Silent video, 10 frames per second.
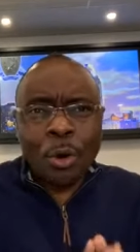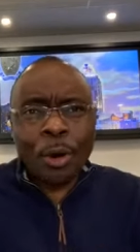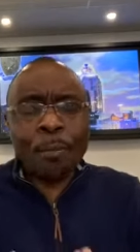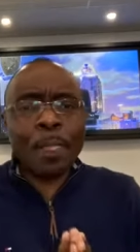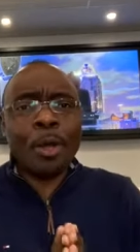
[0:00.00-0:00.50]

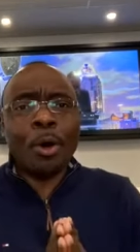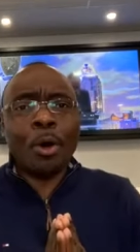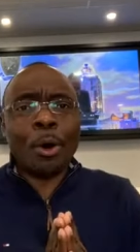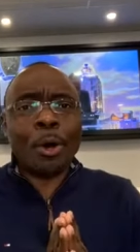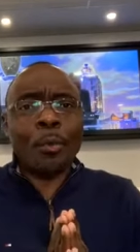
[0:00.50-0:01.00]
Or,
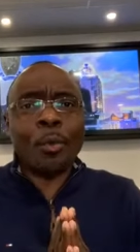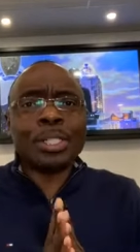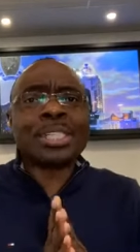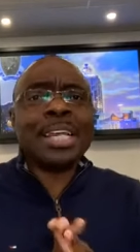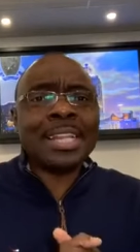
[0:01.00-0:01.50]
or
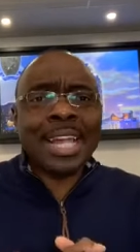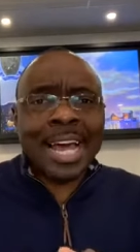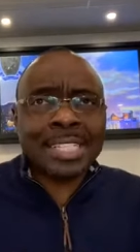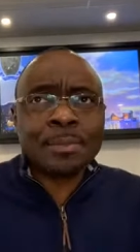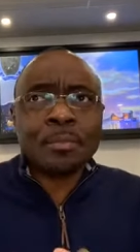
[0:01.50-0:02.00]
was it
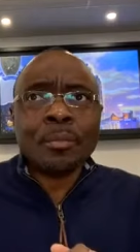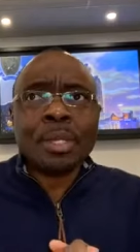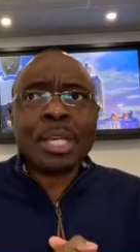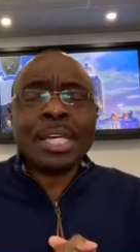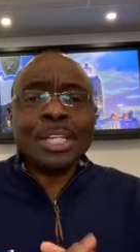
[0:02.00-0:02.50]
that
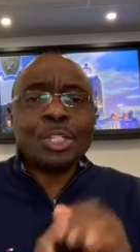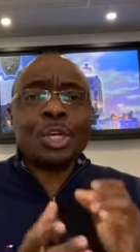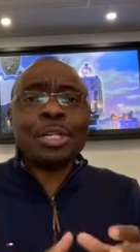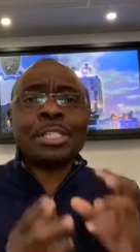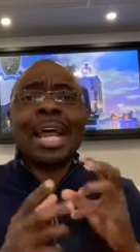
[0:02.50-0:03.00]
he
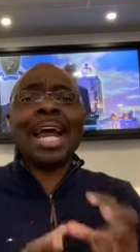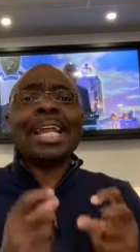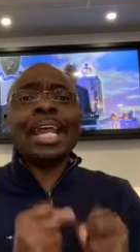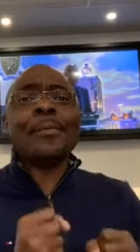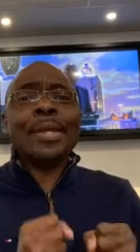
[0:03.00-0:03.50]
just
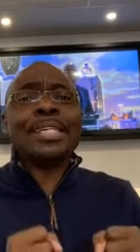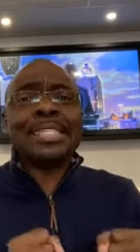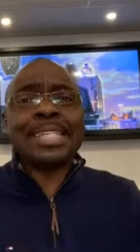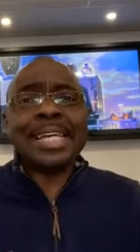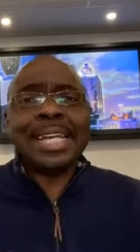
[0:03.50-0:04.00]
had a
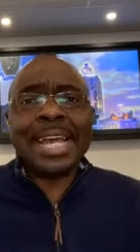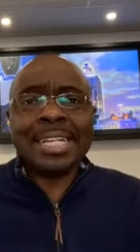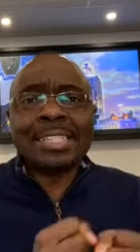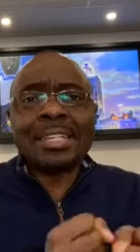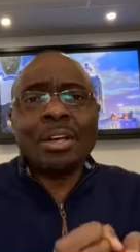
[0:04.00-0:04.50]

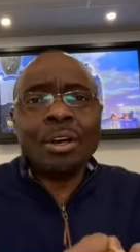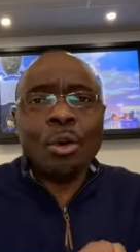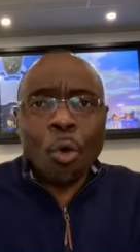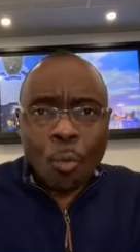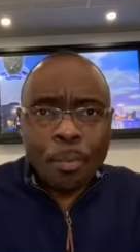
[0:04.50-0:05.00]
resilient
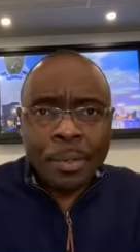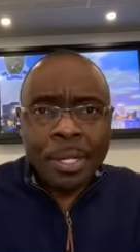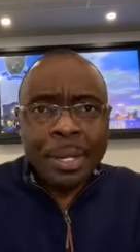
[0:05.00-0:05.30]
hope?